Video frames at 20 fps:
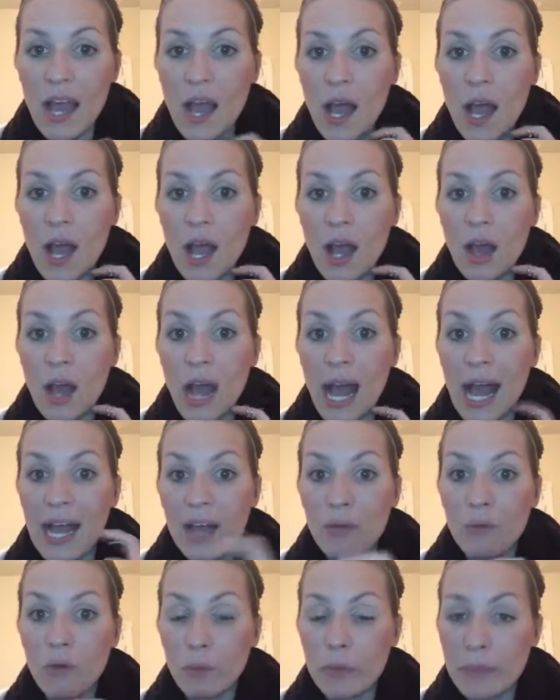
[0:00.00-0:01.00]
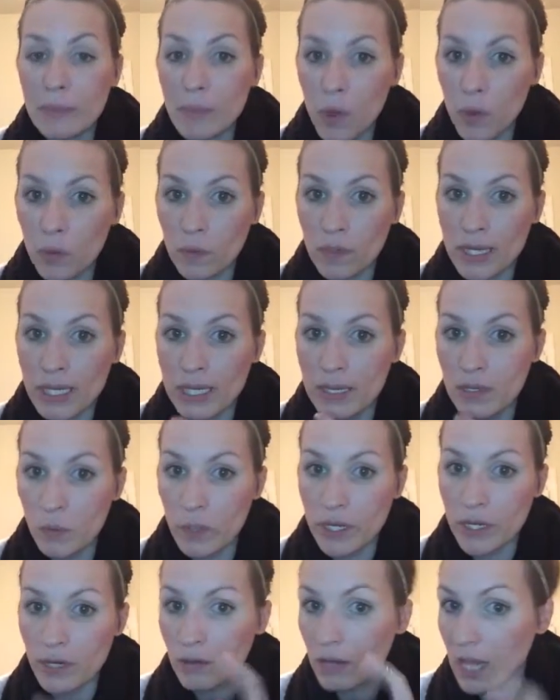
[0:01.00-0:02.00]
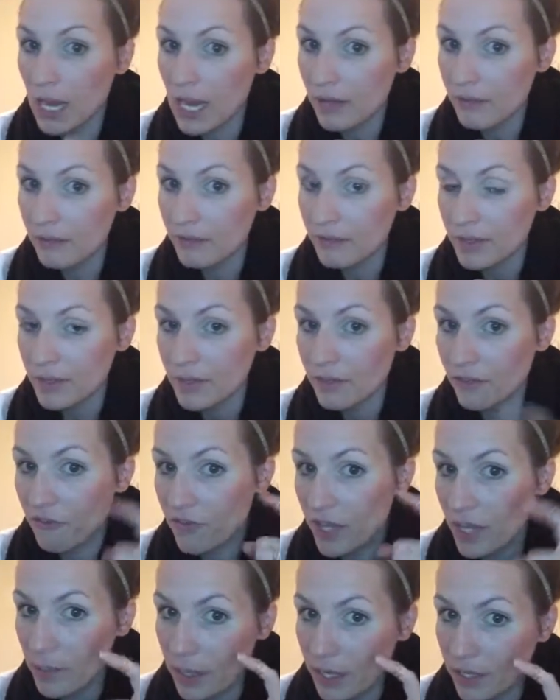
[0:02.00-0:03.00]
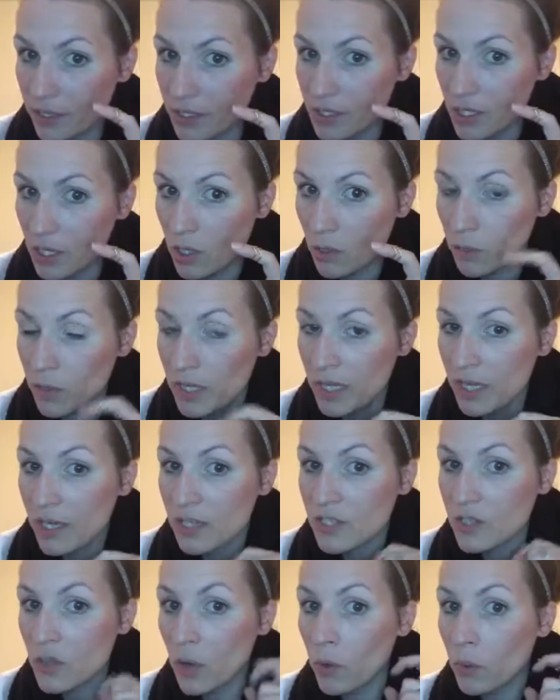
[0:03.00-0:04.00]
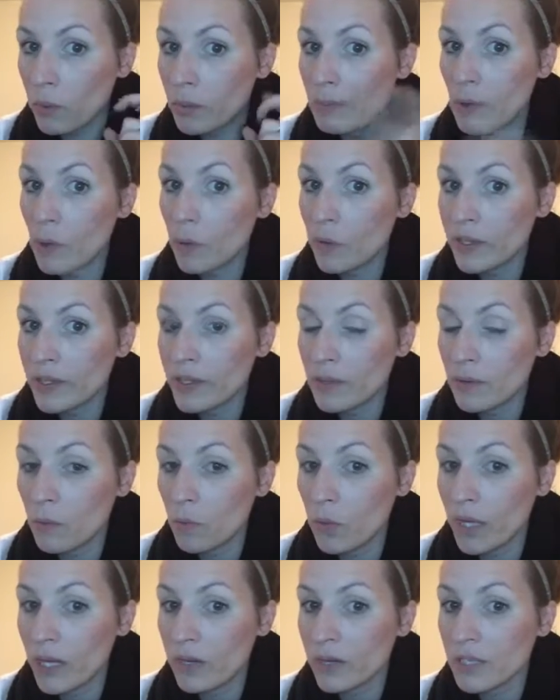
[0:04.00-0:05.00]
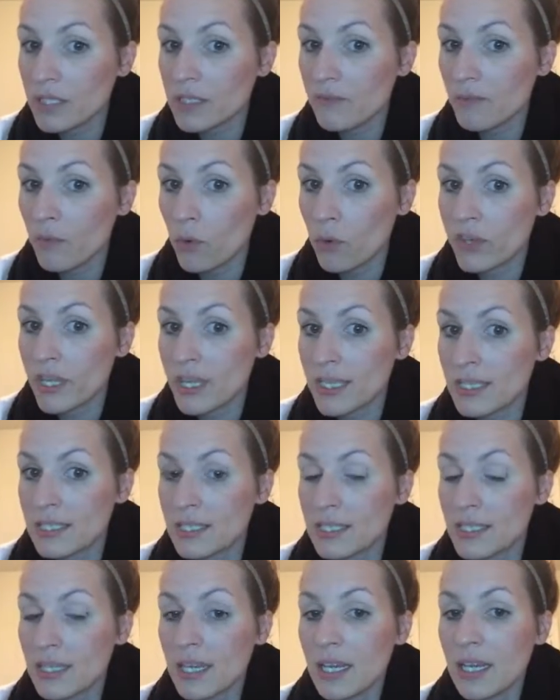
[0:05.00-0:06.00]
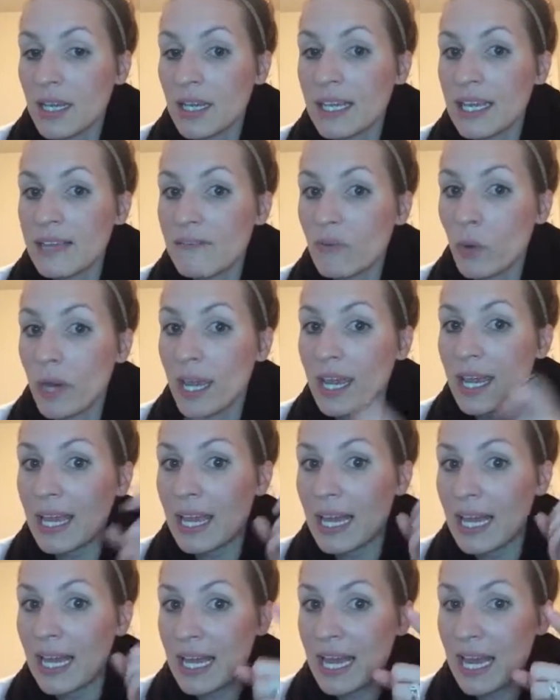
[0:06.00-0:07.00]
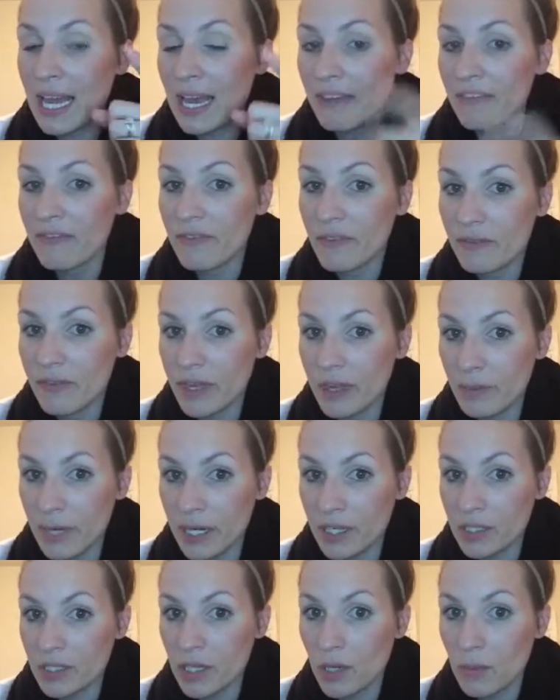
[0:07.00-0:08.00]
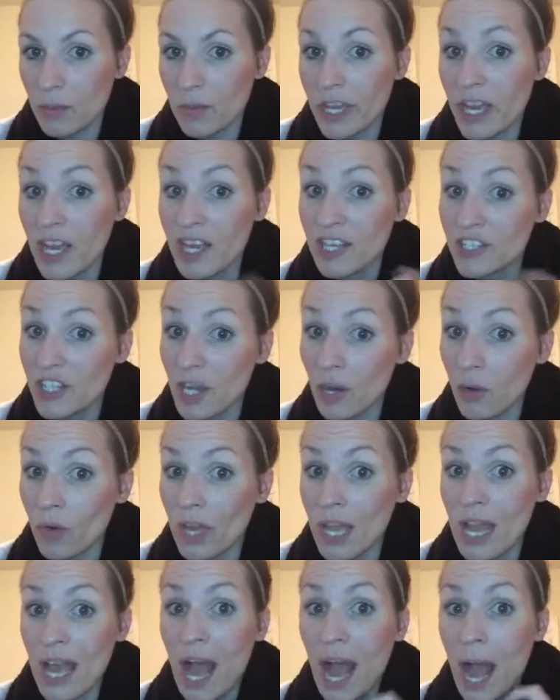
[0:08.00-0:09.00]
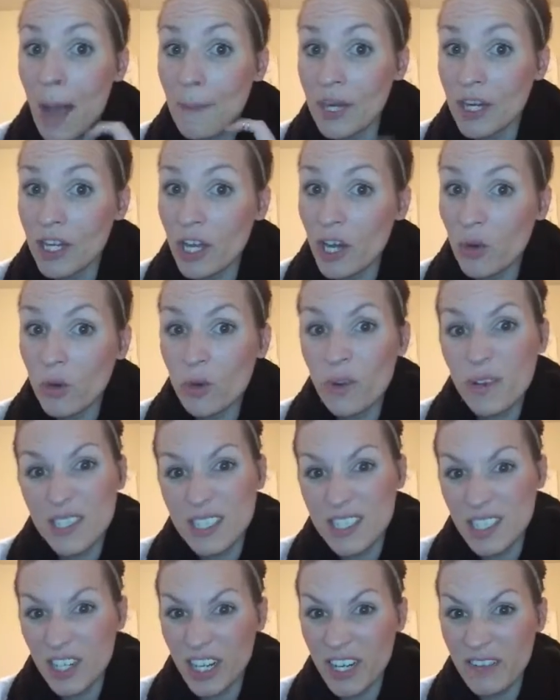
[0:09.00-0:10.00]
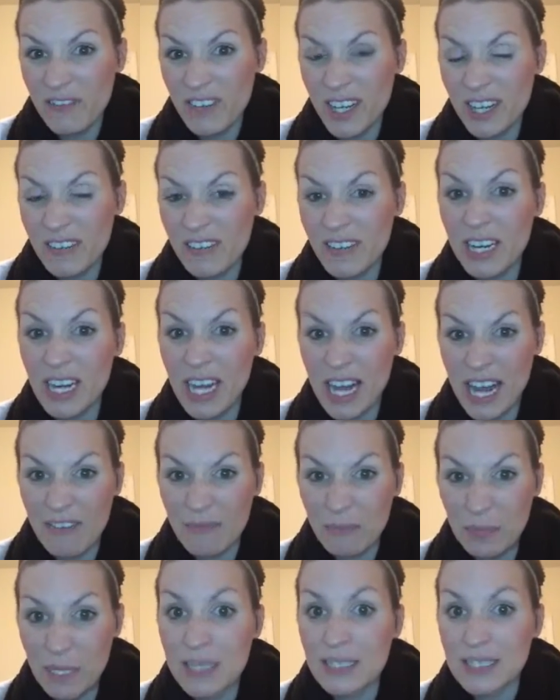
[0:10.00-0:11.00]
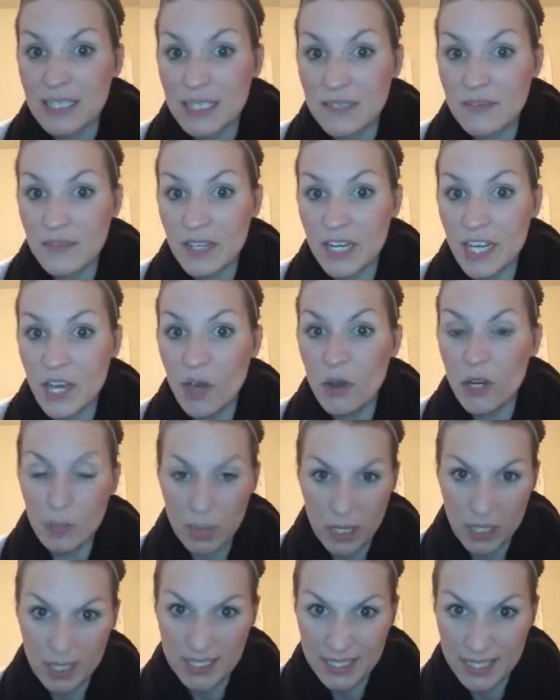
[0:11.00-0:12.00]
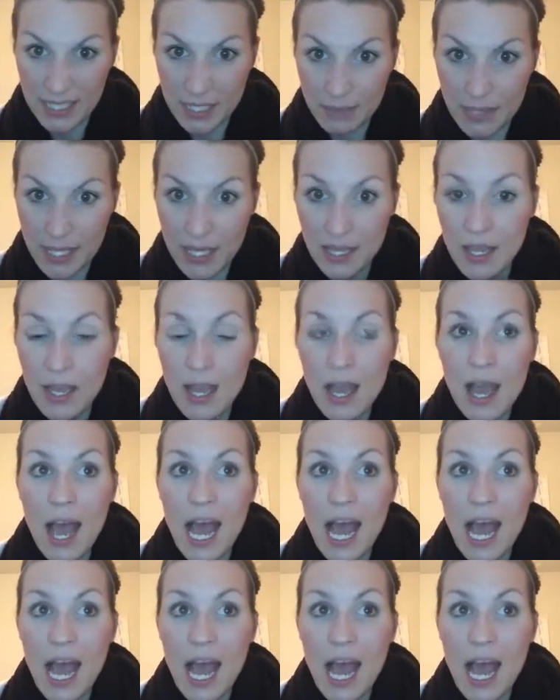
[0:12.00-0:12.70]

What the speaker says: I will be pulling the winner live via Periscope. So I will be pulling the winners for this giveaway live via Periscope. So I'm gonna go because it's already 5.5 minutes in this video and you're probably sick of me.